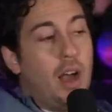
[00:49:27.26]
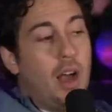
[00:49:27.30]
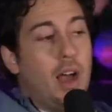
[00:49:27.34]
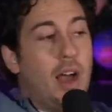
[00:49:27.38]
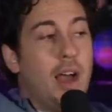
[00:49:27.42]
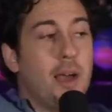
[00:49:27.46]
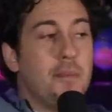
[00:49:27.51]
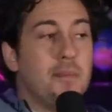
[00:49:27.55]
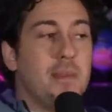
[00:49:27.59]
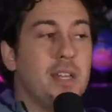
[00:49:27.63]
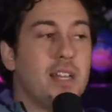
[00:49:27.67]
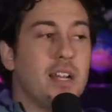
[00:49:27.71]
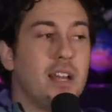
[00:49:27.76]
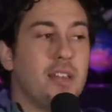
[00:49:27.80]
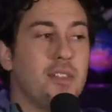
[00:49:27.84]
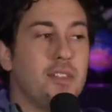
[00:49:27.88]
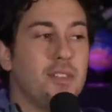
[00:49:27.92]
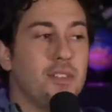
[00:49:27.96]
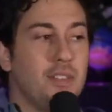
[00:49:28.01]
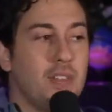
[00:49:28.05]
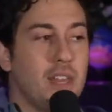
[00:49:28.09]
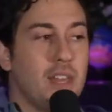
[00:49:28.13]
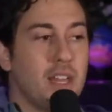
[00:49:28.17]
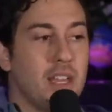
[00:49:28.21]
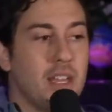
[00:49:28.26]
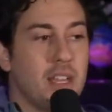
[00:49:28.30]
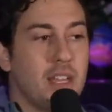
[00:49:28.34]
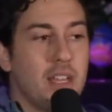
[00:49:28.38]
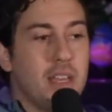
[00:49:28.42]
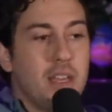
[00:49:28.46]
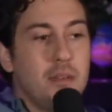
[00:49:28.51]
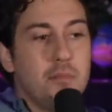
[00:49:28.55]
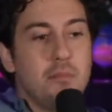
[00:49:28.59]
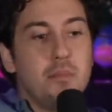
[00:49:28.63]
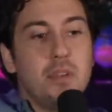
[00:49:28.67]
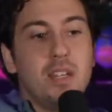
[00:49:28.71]
i mean i think
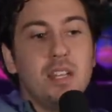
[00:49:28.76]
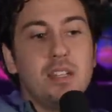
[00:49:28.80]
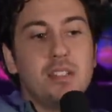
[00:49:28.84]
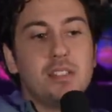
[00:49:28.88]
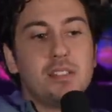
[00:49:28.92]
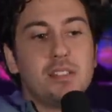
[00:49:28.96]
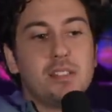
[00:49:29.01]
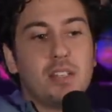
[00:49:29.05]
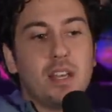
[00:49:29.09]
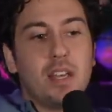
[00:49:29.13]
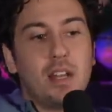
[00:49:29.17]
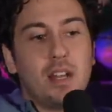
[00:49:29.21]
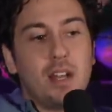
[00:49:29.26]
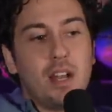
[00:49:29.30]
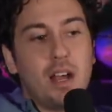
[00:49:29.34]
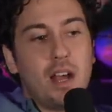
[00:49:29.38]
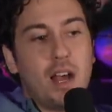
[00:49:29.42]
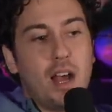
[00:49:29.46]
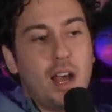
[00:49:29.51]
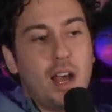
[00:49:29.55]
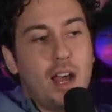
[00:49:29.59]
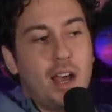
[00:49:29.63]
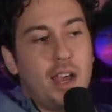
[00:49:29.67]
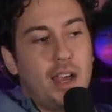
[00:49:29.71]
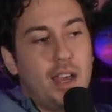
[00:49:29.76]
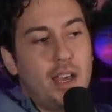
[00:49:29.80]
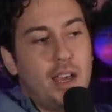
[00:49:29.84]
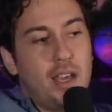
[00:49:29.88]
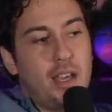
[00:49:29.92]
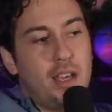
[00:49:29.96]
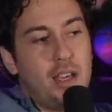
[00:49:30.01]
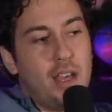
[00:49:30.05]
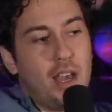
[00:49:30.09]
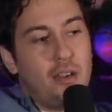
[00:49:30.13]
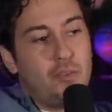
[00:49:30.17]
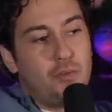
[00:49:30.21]
it means that
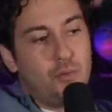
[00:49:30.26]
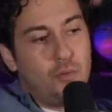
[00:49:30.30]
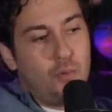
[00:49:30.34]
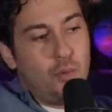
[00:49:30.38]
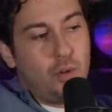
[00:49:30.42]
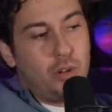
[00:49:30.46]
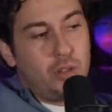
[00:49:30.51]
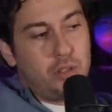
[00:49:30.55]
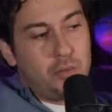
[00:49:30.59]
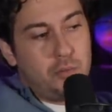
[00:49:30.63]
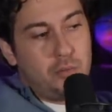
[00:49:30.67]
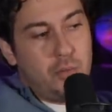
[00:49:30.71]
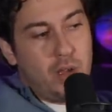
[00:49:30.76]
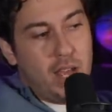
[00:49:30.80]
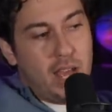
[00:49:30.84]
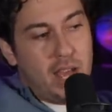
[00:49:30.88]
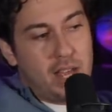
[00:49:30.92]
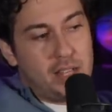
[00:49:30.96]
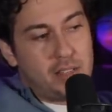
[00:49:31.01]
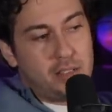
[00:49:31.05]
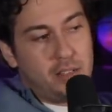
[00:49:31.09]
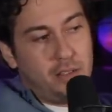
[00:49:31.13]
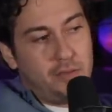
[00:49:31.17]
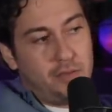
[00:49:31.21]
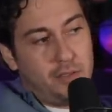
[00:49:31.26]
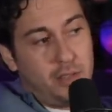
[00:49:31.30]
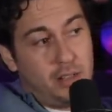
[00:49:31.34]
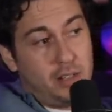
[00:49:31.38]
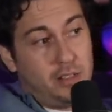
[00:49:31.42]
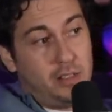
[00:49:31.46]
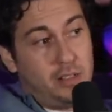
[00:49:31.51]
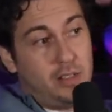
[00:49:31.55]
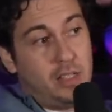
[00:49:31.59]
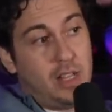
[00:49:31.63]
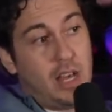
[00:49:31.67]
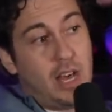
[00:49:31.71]
i have worked my ass off on
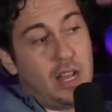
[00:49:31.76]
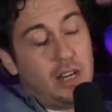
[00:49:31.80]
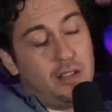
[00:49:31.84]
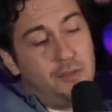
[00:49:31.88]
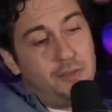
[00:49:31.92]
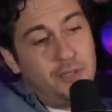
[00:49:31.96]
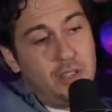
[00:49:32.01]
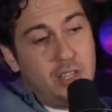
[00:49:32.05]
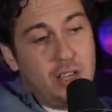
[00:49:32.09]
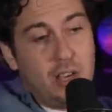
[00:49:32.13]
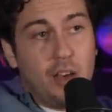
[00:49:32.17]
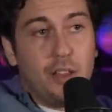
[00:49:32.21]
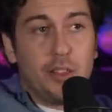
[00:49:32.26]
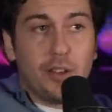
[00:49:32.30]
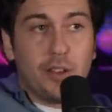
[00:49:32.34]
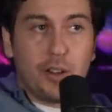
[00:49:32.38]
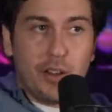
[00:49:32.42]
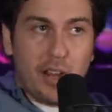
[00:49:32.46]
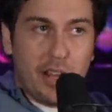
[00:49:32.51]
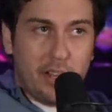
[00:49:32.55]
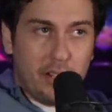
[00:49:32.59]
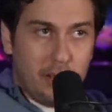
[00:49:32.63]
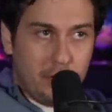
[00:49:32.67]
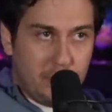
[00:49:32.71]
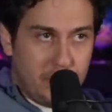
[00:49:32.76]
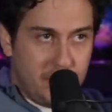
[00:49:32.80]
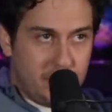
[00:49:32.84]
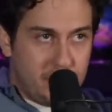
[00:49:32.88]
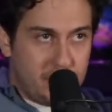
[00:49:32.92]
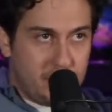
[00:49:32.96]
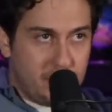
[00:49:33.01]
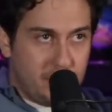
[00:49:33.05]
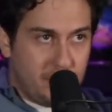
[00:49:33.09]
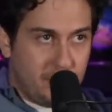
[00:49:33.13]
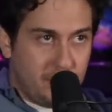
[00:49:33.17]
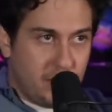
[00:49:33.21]
a lot of the other
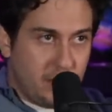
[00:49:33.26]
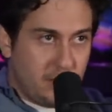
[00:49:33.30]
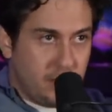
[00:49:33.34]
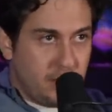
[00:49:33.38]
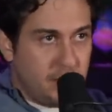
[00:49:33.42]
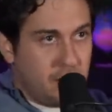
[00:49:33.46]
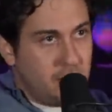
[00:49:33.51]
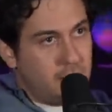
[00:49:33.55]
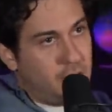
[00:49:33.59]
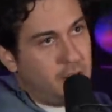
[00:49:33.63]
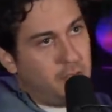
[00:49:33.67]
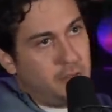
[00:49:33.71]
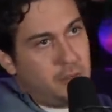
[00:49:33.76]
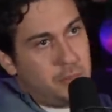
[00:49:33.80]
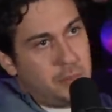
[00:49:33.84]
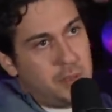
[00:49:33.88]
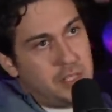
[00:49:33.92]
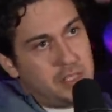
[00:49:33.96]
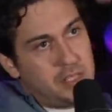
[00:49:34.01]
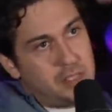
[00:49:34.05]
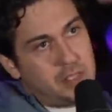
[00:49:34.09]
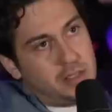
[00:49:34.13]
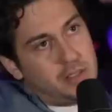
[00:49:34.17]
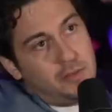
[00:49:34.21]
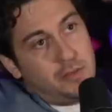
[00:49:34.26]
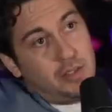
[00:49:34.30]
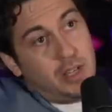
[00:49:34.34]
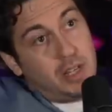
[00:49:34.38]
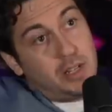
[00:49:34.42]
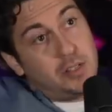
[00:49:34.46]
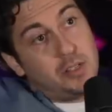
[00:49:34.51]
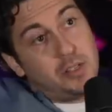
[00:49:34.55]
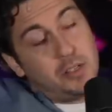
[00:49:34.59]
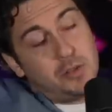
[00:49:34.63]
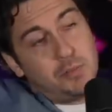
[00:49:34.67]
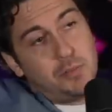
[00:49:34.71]
elements of the of the business of
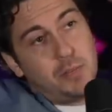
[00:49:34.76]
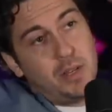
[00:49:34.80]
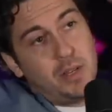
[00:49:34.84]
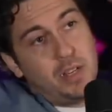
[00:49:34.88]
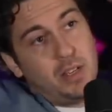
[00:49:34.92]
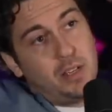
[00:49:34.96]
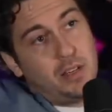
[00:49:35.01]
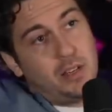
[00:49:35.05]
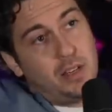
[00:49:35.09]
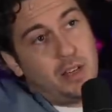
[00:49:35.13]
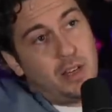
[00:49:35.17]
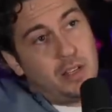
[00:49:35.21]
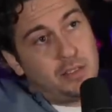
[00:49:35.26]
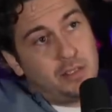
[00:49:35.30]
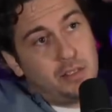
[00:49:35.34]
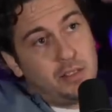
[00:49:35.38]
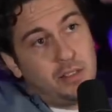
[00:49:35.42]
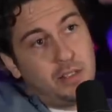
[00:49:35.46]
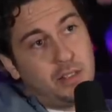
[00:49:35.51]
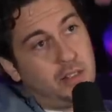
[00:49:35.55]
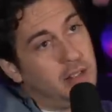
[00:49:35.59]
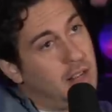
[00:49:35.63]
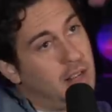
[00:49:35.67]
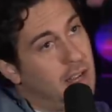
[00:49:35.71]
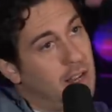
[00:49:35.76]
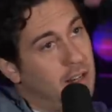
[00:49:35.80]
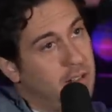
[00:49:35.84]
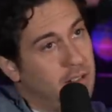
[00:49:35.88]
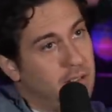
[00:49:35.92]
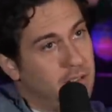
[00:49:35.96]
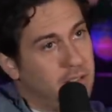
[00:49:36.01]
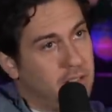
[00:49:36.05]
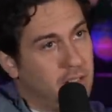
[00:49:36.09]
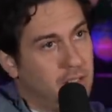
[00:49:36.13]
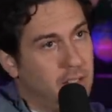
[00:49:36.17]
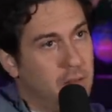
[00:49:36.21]
like just being as good an actor
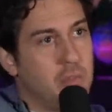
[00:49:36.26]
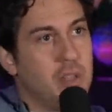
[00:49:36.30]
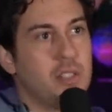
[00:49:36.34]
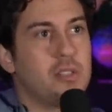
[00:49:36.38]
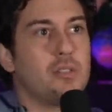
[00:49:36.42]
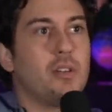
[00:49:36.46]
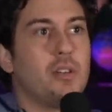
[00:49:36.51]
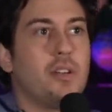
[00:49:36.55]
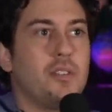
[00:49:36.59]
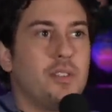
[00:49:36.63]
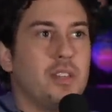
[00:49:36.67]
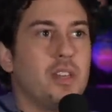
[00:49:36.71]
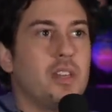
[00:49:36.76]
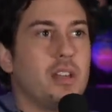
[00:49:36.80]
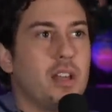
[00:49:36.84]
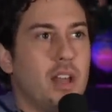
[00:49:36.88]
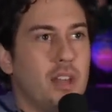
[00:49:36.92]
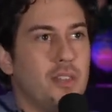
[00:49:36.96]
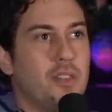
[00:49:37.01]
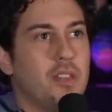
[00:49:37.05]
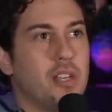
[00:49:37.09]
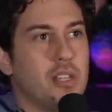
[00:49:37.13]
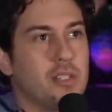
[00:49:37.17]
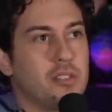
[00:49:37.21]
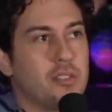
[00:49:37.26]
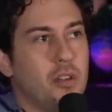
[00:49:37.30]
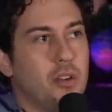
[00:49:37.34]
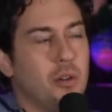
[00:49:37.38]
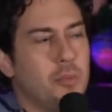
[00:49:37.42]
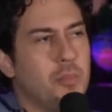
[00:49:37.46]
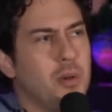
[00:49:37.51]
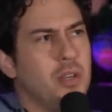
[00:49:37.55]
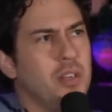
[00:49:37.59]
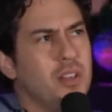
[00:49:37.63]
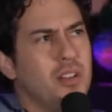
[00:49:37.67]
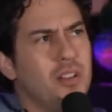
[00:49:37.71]
as i can be so i think i think so
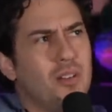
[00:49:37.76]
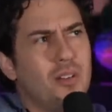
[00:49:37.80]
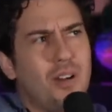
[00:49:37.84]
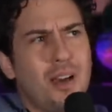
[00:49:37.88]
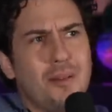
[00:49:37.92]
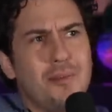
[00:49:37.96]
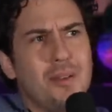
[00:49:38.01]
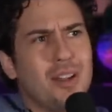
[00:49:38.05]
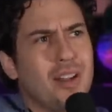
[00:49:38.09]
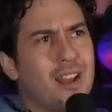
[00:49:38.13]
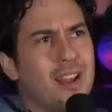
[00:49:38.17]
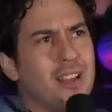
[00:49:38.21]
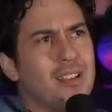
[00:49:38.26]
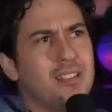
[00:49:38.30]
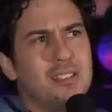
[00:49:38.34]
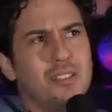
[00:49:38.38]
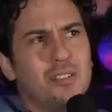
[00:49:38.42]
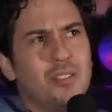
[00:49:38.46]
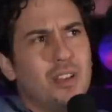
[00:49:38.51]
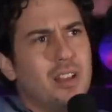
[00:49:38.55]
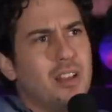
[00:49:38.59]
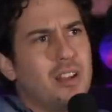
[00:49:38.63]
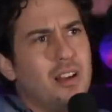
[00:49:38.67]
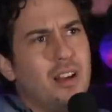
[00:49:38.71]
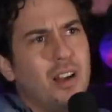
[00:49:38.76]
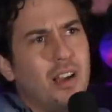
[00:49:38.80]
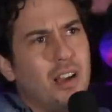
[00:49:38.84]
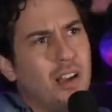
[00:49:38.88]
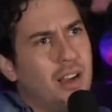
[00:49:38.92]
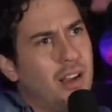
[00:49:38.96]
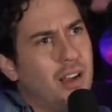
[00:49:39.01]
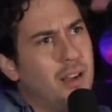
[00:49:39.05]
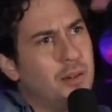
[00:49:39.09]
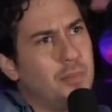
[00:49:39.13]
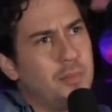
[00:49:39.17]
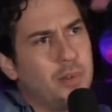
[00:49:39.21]
but you know i mean i still get hung
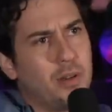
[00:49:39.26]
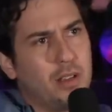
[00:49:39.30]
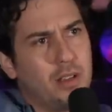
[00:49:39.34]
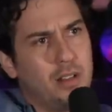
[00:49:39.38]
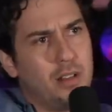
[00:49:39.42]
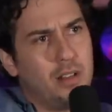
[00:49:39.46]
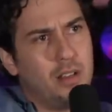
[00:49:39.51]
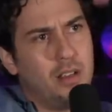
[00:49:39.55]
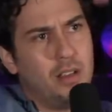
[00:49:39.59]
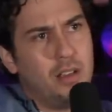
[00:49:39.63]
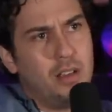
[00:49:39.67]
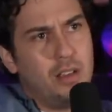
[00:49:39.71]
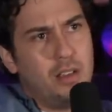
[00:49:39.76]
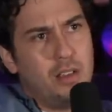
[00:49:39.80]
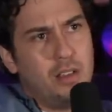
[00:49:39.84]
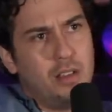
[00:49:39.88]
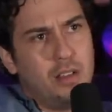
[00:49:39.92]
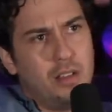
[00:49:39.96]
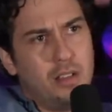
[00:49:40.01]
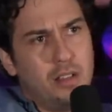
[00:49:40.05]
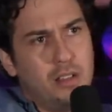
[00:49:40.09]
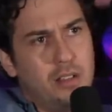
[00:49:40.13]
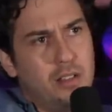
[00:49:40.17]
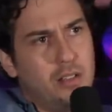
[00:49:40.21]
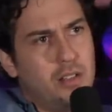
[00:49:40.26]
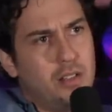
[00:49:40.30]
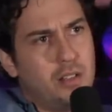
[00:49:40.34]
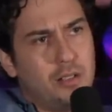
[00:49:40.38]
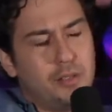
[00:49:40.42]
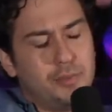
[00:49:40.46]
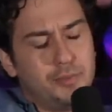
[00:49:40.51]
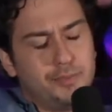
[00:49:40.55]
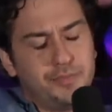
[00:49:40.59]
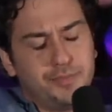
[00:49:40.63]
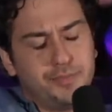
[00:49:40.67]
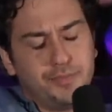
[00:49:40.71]
up on you
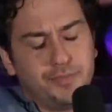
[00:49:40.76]
know